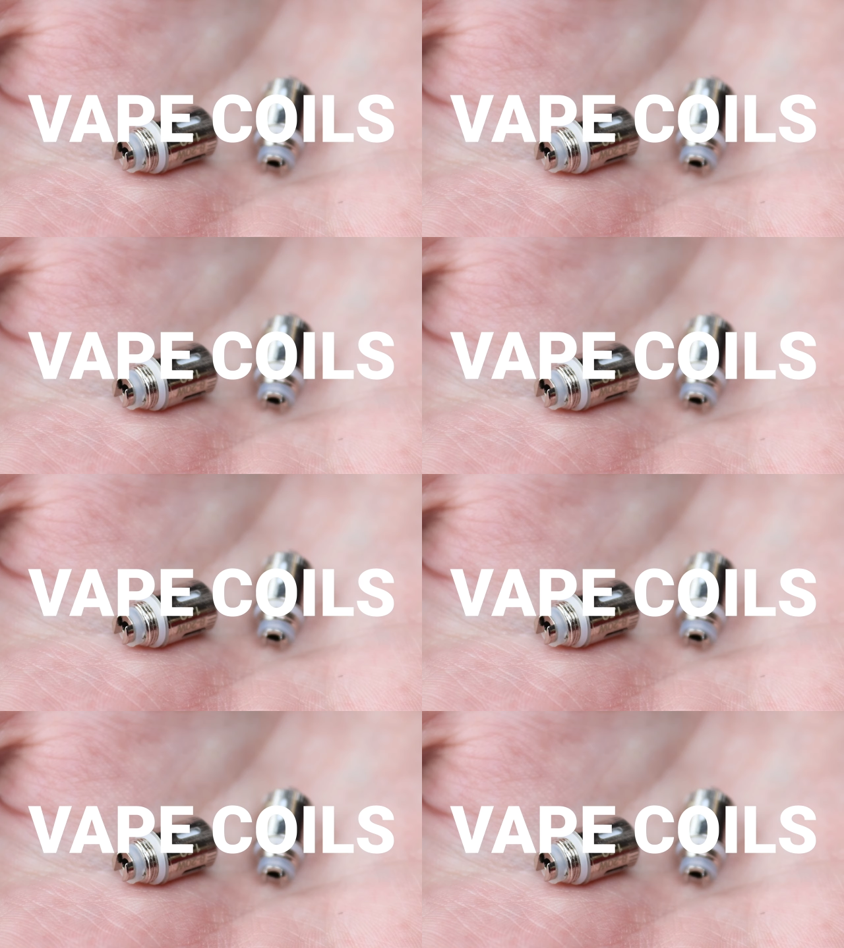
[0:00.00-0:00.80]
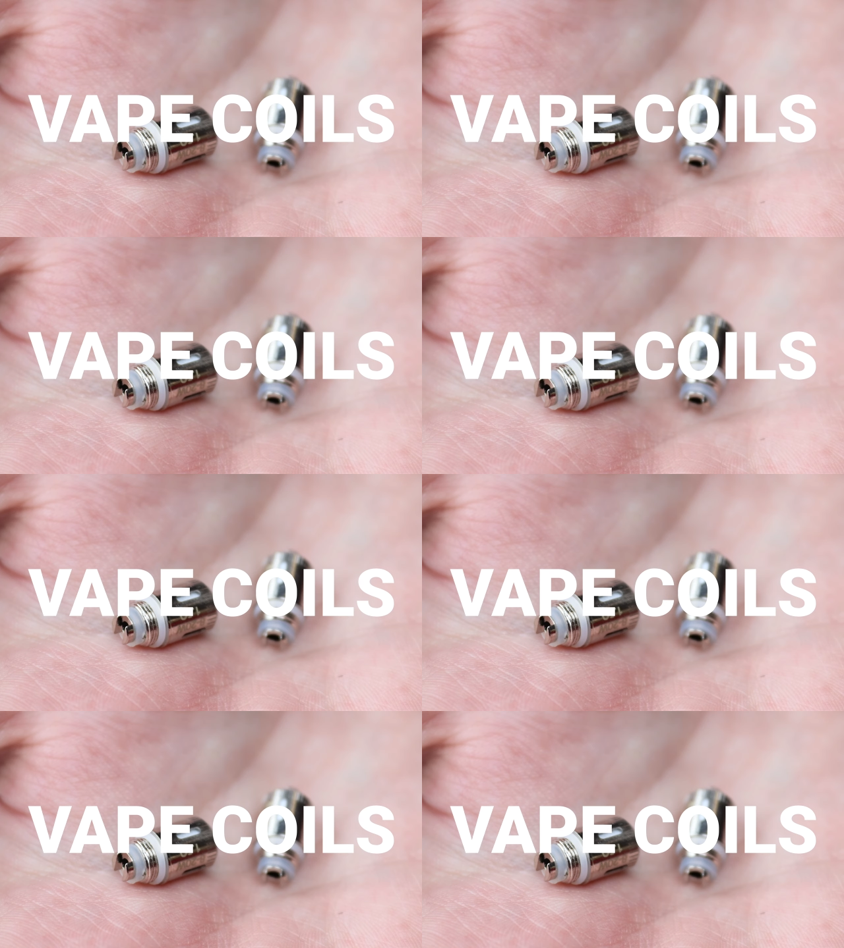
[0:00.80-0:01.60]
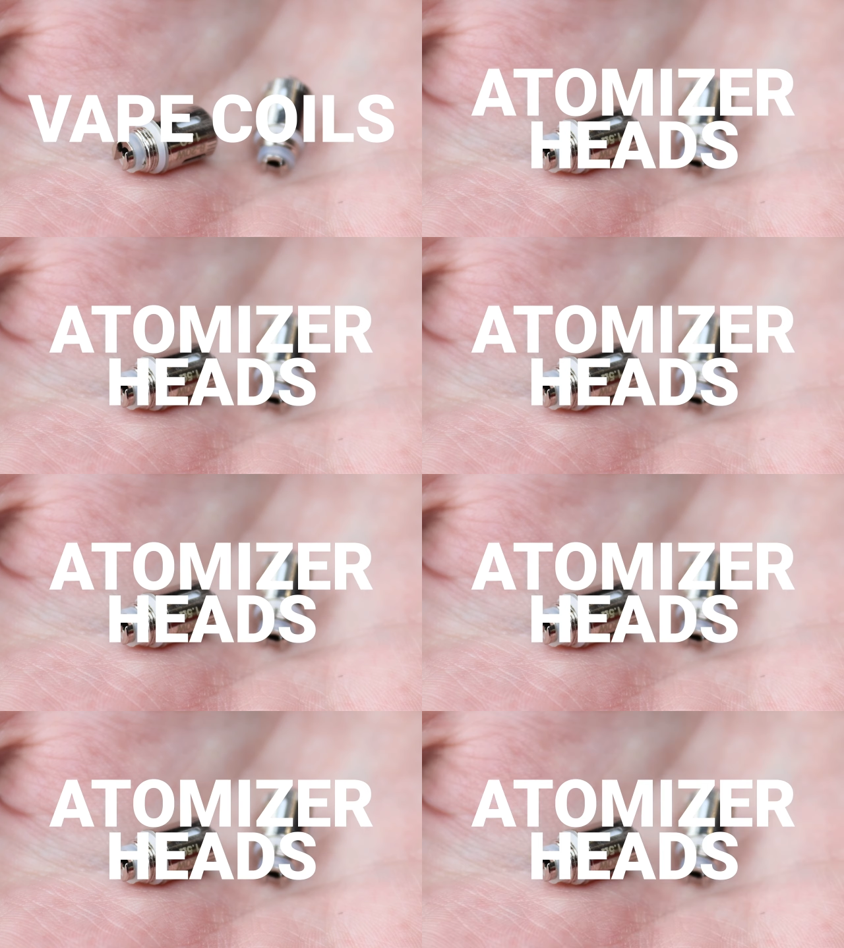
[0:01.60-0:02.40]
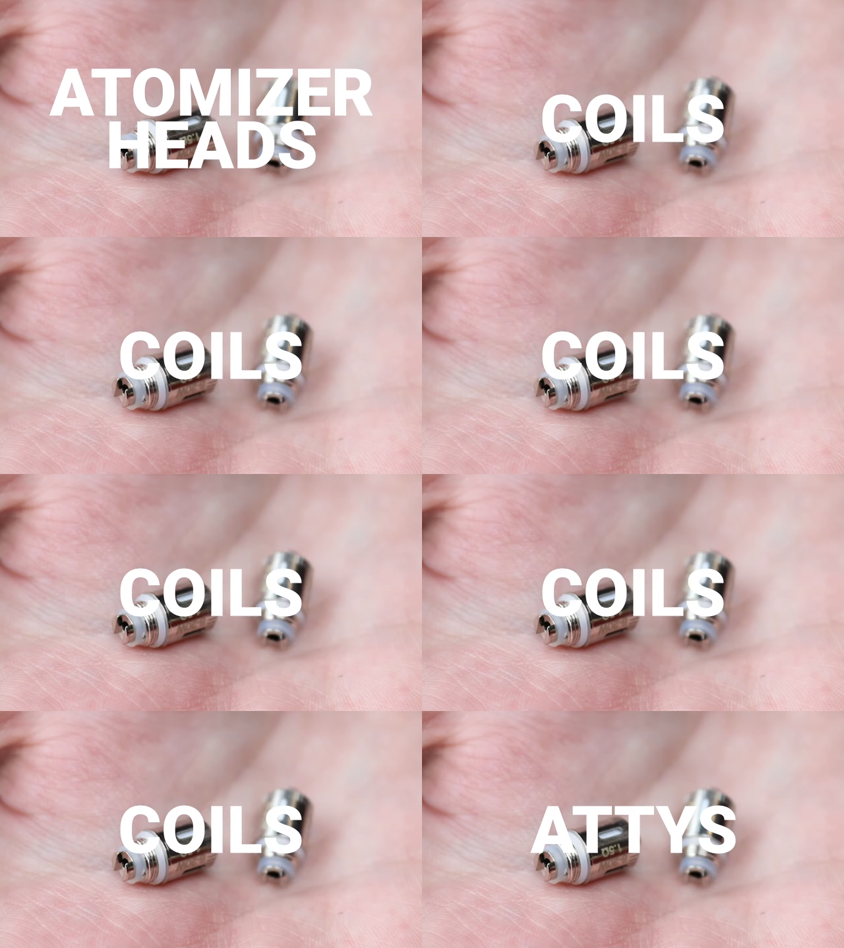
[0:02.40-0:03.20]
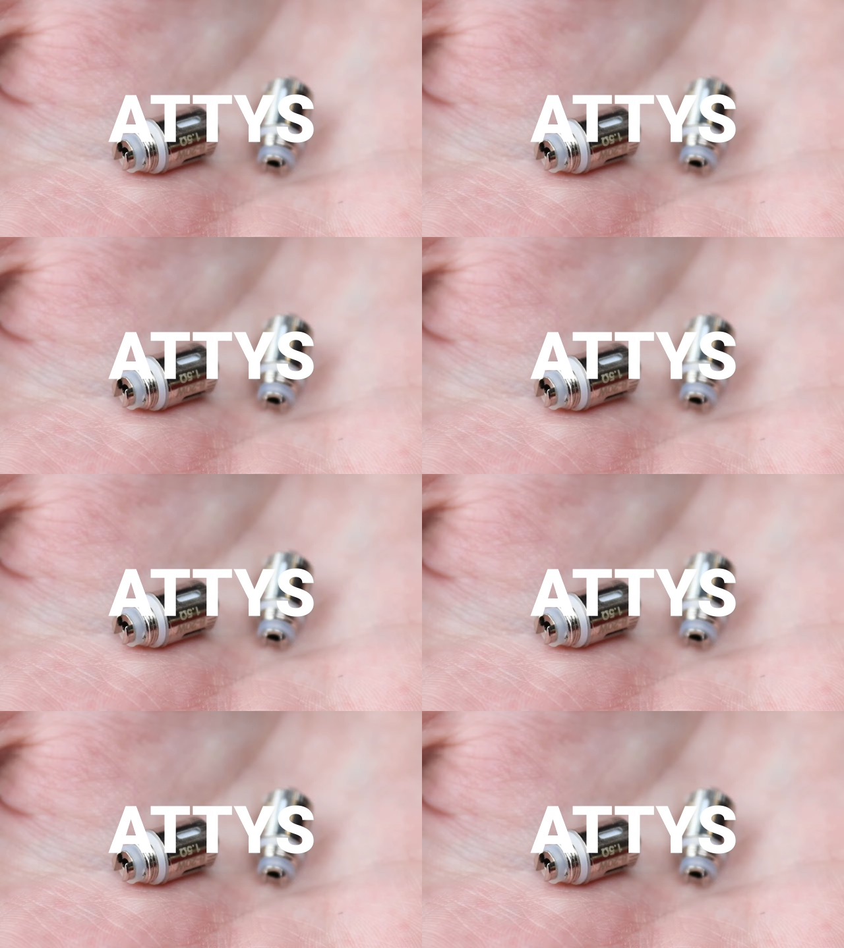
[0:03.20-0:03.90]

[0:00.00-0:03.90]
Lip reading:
No face is visible, so there are no lips to read.